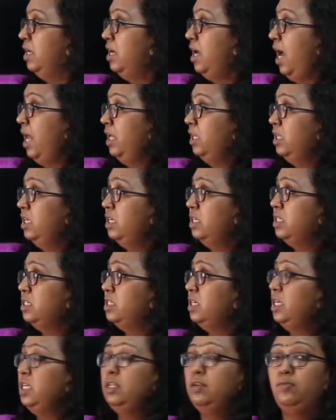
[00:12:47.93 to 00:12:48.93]
Another
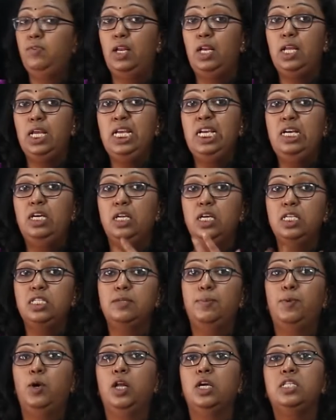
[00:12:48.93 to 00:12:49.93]
is it will increase
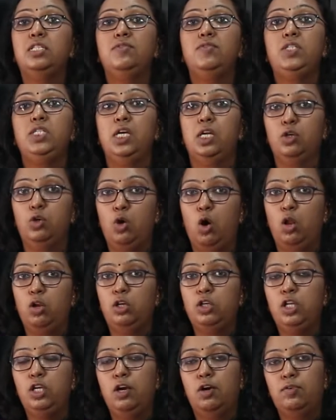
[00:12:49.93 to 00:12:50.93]
the productivity and
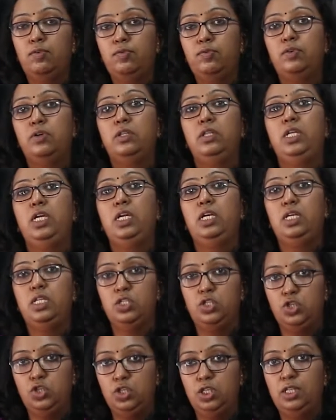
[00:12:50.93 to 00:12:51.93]
quality of the
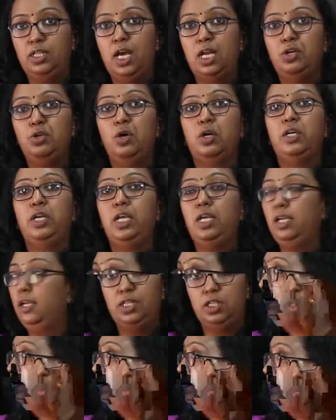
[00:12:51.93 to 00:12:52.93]
decision that you are taking.
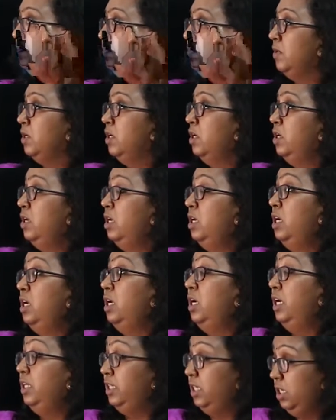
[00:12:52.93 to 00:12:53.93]

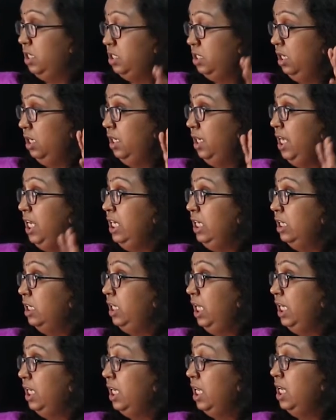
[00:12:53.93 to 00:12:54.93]
There is a
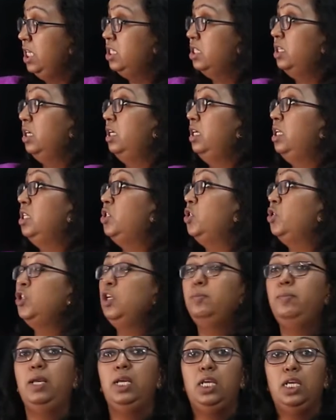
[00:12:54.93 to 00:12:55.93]
decreased
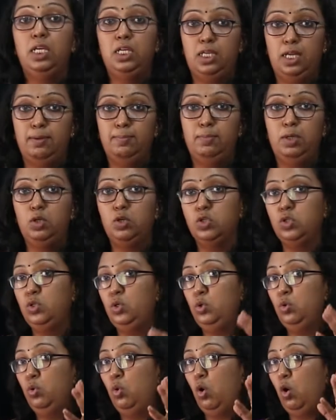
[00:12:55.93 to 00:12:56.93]
decision making time because
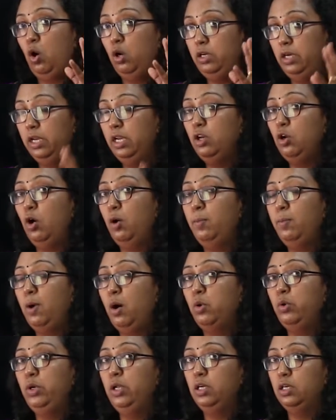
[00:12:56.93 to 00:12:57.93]
you already know
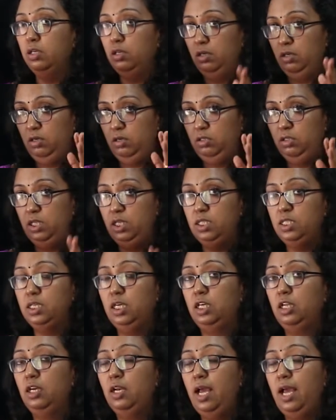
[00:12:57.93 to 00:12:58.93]
about the
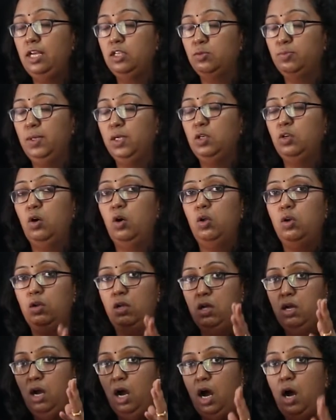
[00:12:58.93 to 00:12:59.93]
certain aspect or
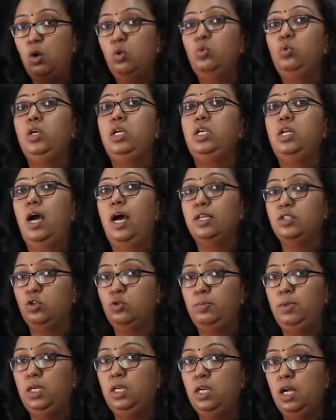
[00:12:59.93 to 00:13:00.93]
how it has
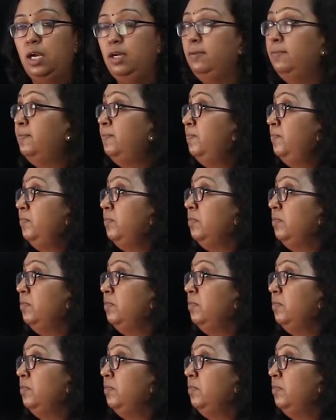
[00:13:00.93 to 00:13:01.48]
to be done.